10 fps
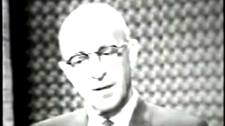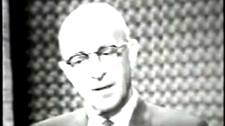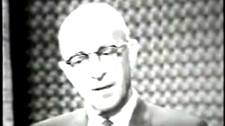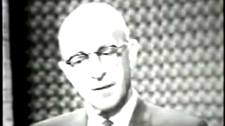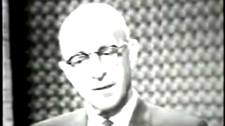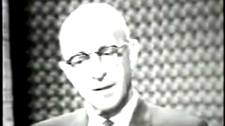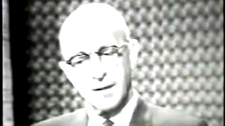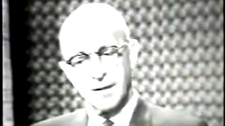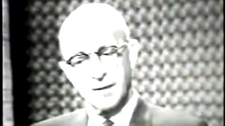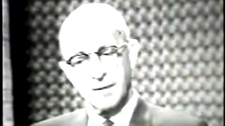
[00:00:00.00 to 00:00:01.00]

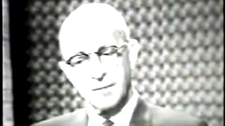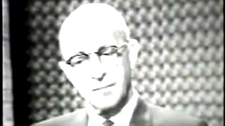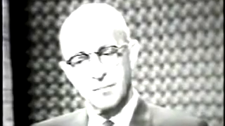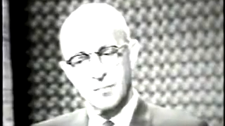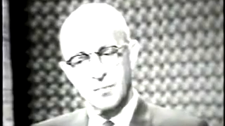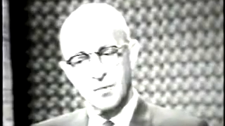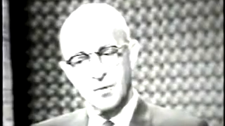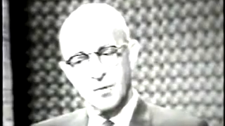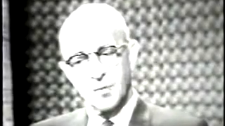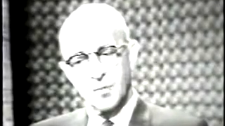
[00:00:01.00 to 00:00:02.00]
I
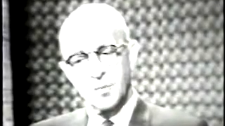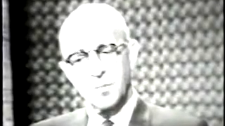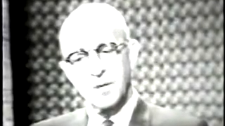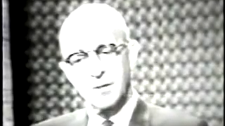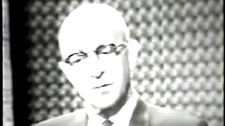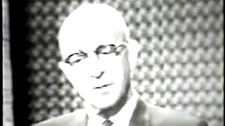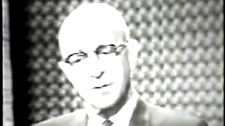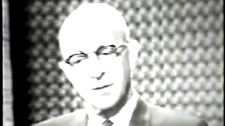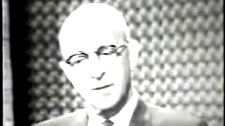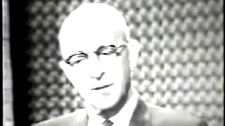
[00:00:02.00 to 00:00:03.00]
would be
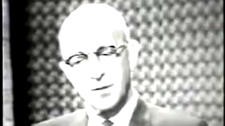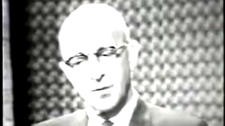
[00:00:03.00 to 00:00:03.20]
interested in